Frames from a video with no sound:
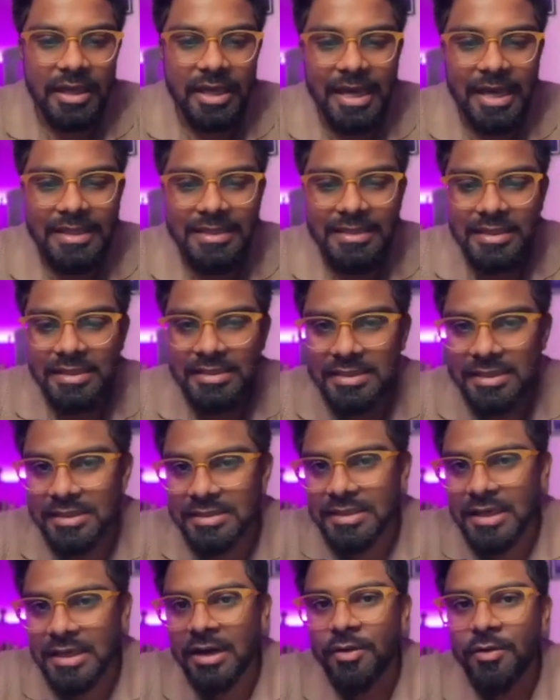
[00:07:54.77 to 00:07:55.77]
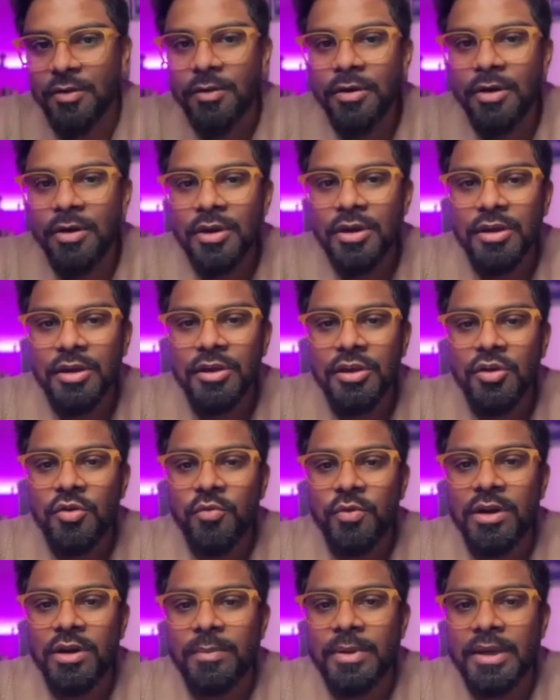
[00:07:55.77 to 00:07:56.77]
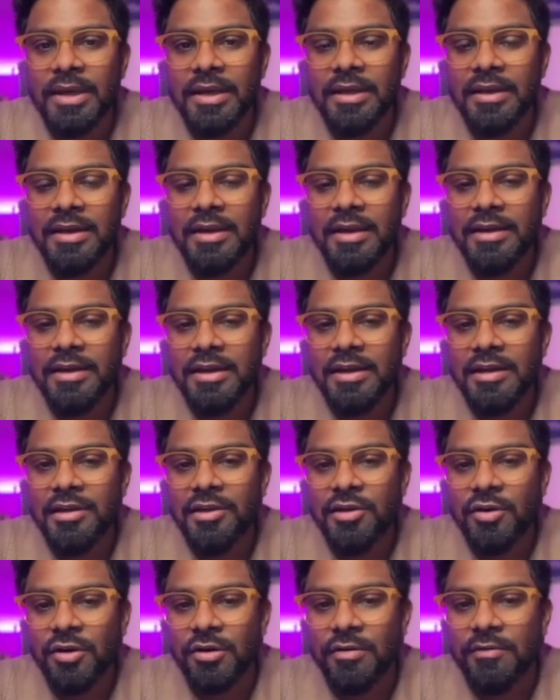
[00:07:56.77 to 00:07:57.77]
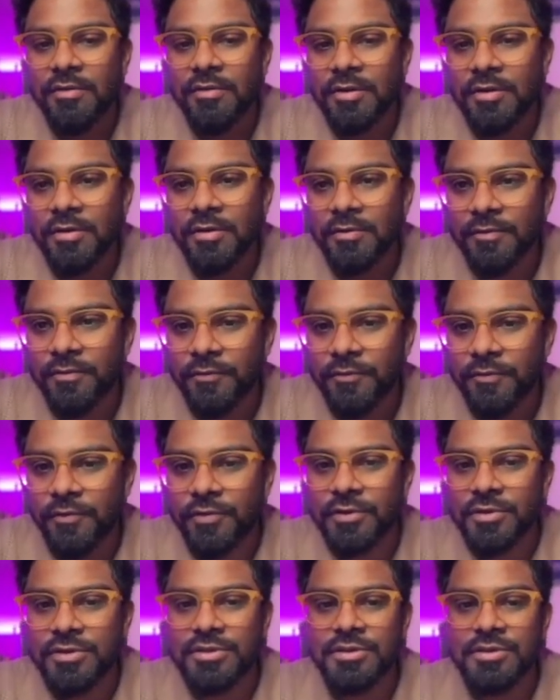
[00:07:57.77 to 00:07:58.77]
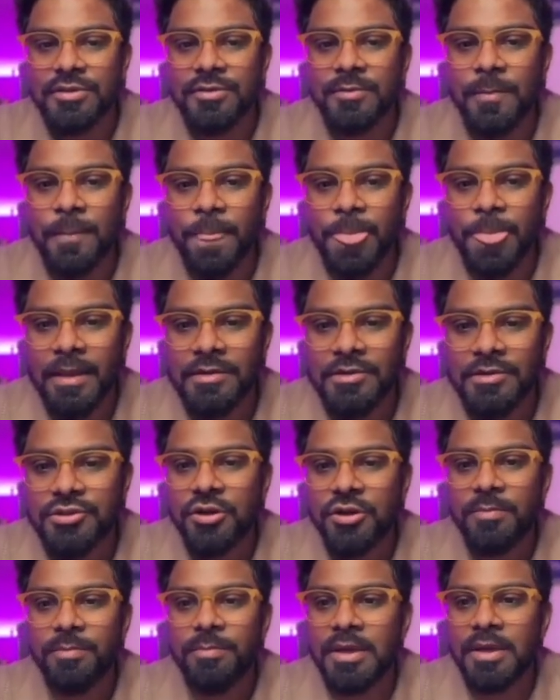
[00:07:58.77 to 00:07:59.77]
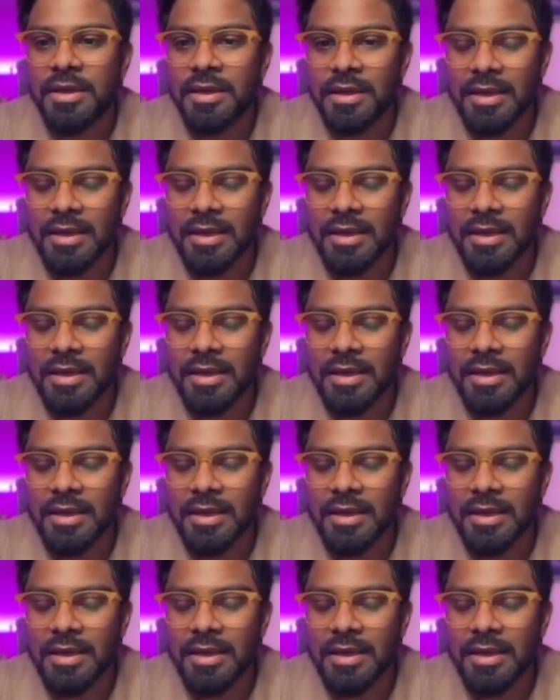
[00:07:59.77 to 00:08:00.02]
And this is how you will be creating your first shopping